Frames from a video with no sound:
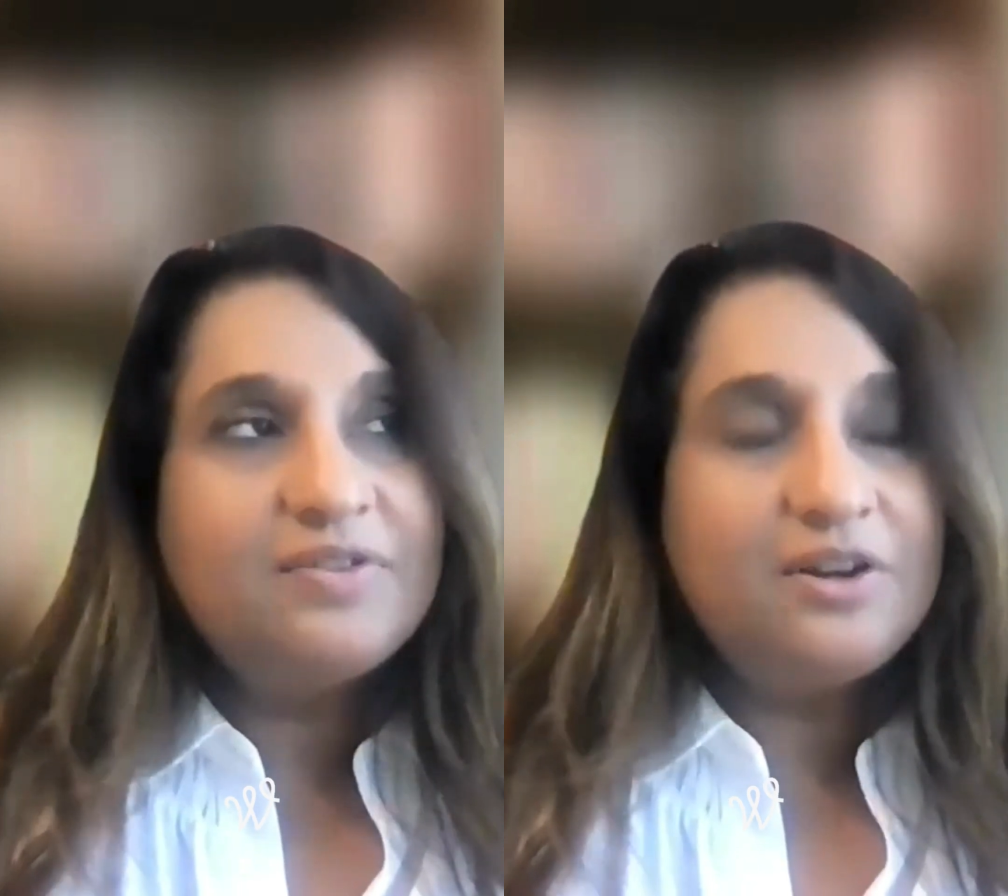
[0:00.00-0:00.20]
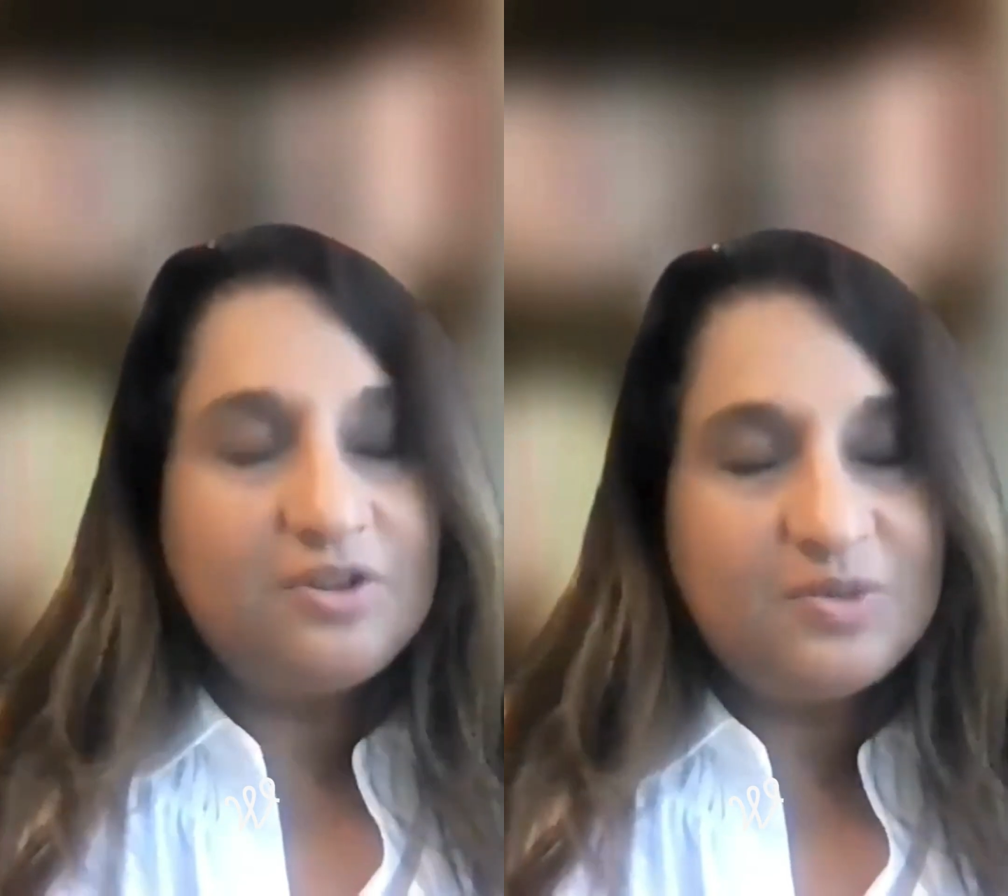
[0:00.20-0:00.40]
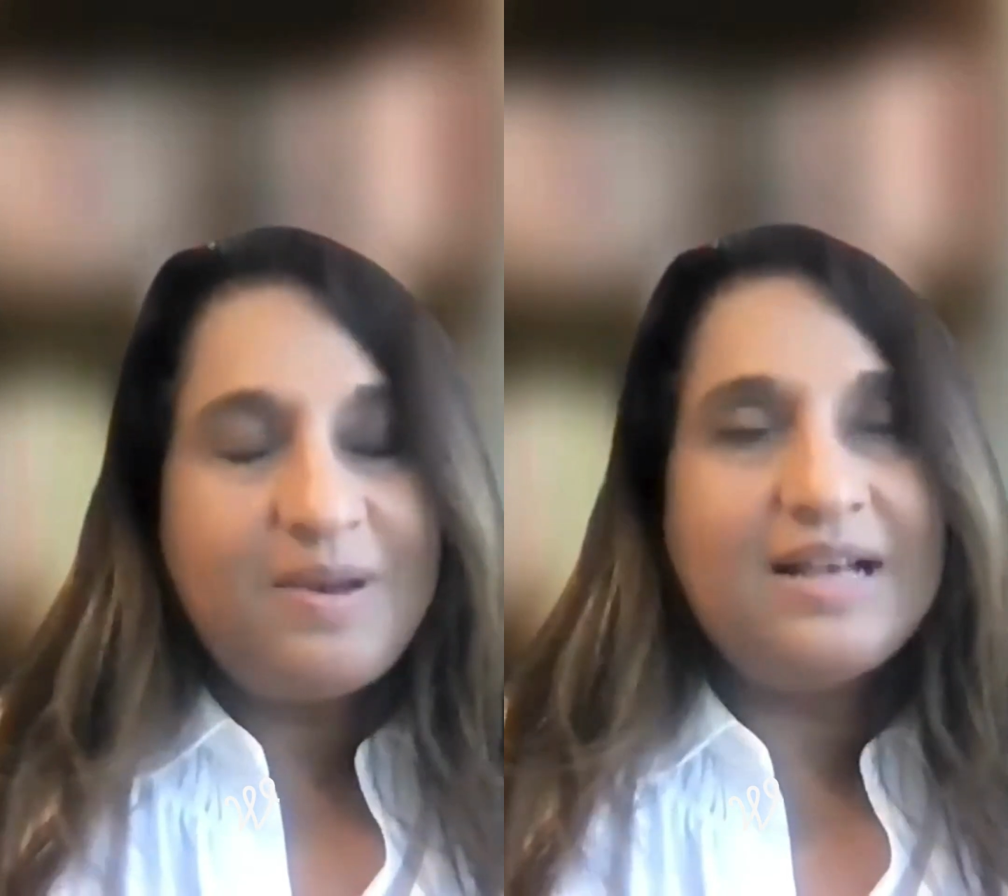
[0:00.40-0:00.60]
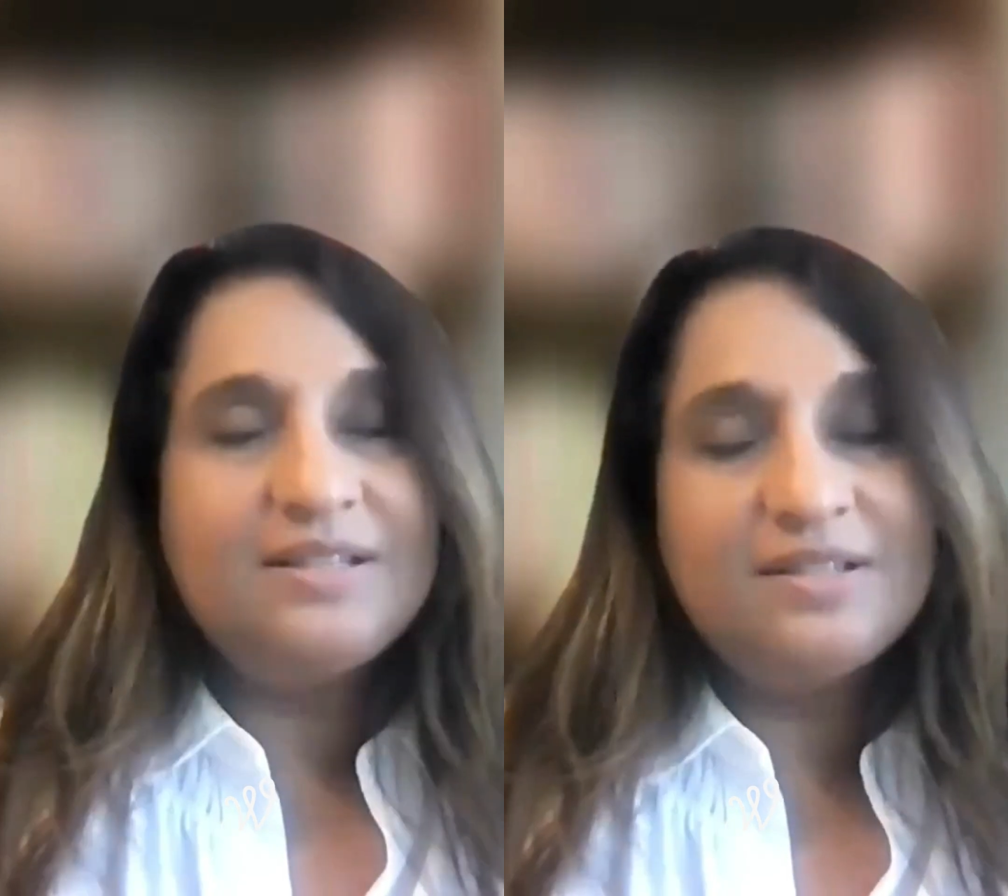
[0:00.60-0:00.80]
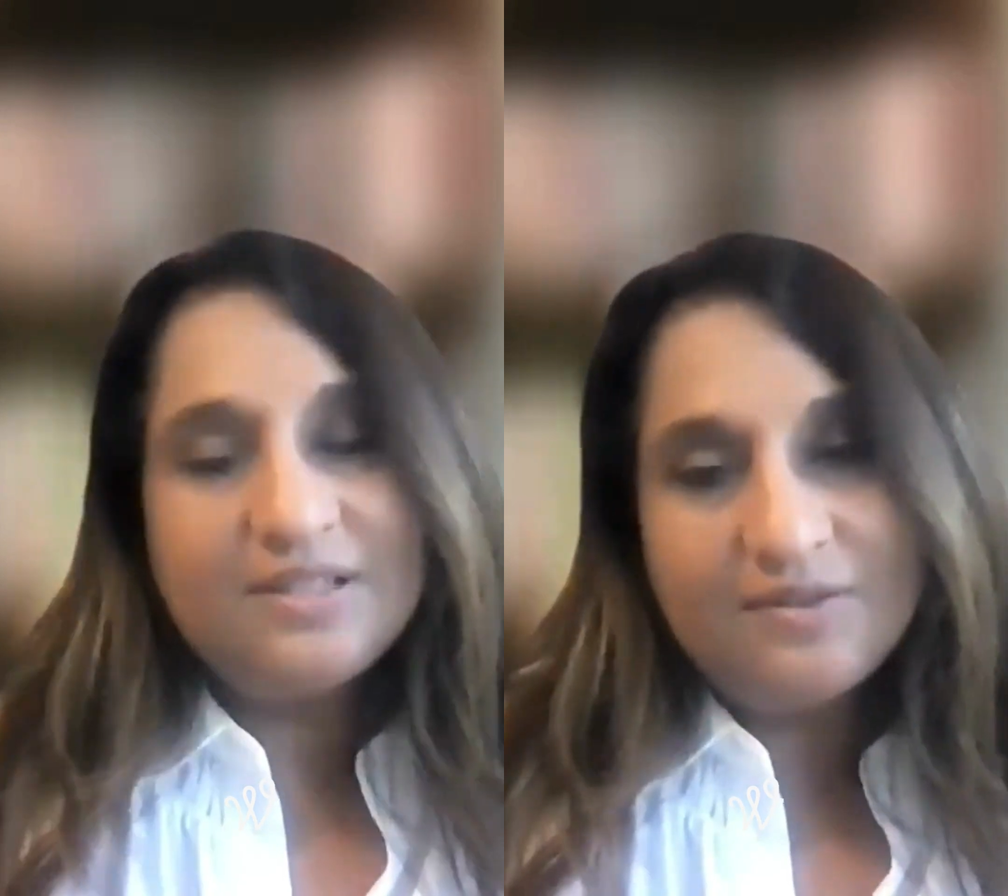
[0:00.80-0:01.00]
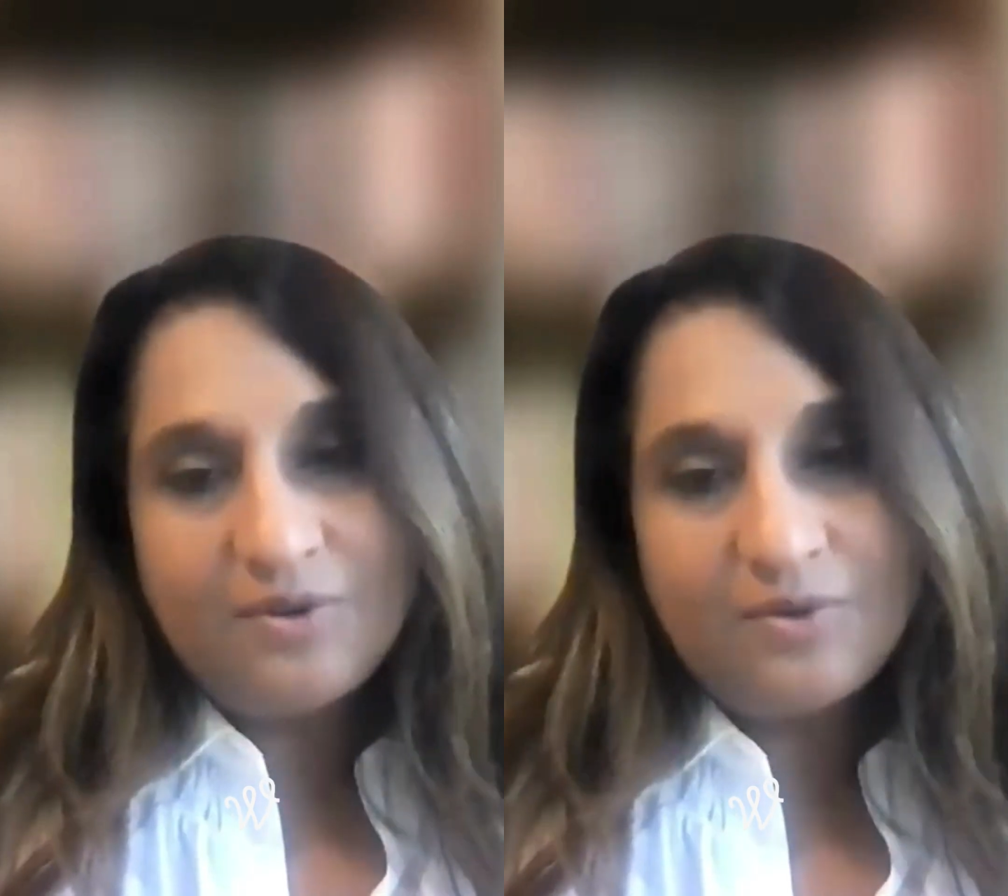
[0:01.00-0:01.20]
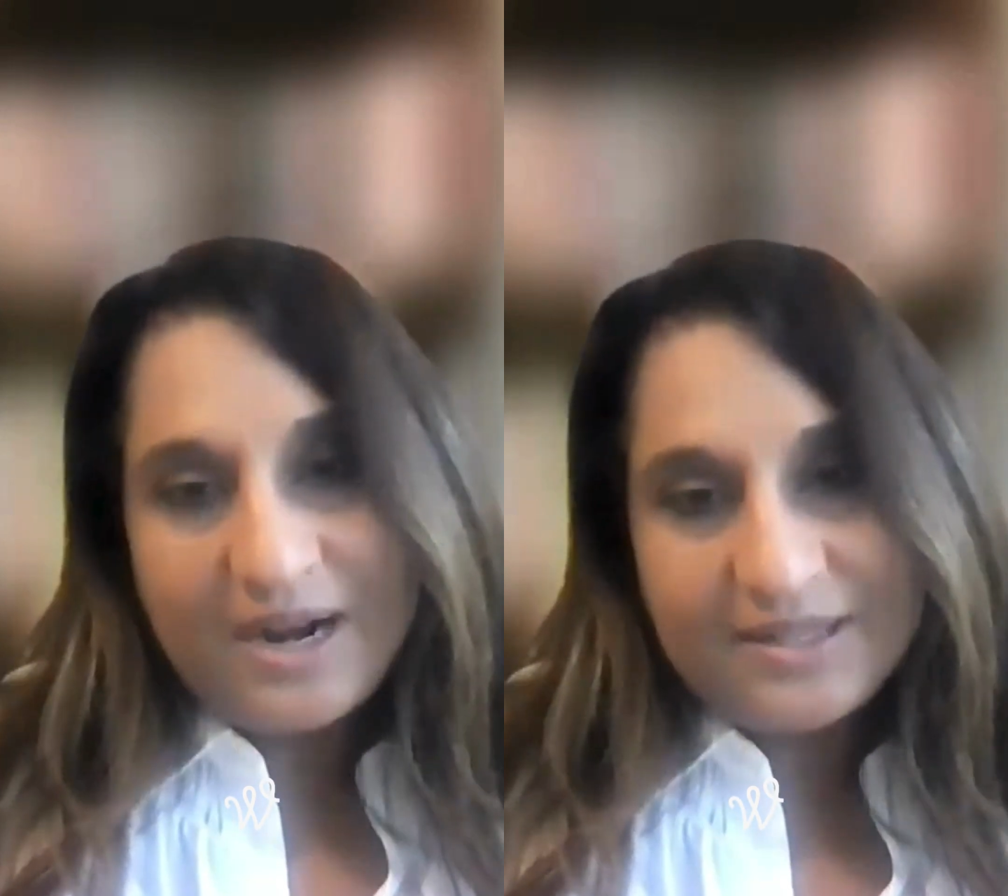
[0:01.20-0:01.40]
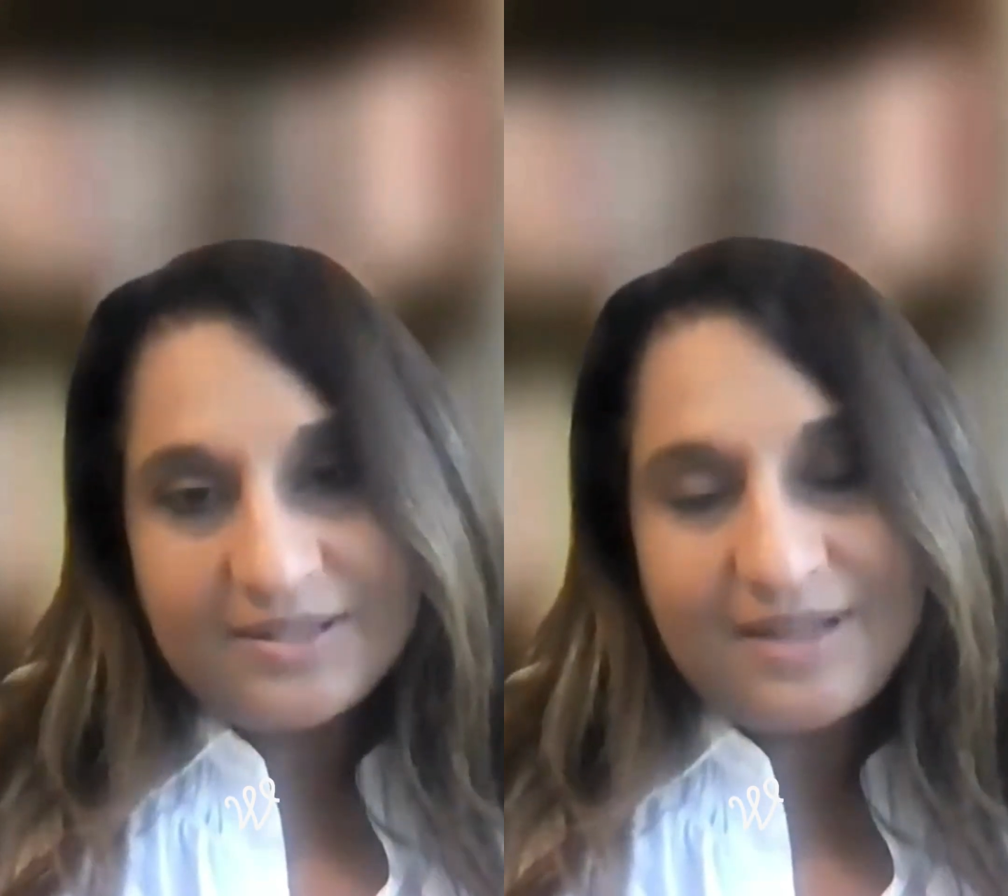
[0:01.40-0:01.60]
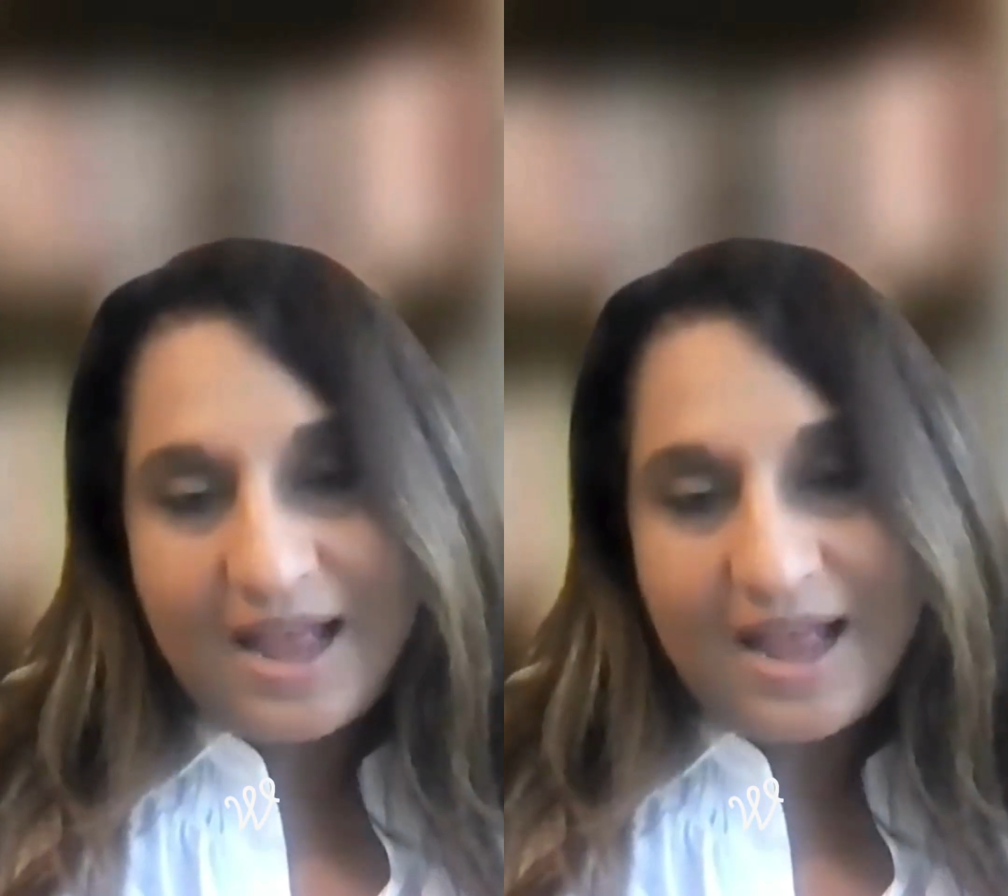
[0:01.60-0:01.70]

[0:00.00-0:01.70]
years past the Civil Rights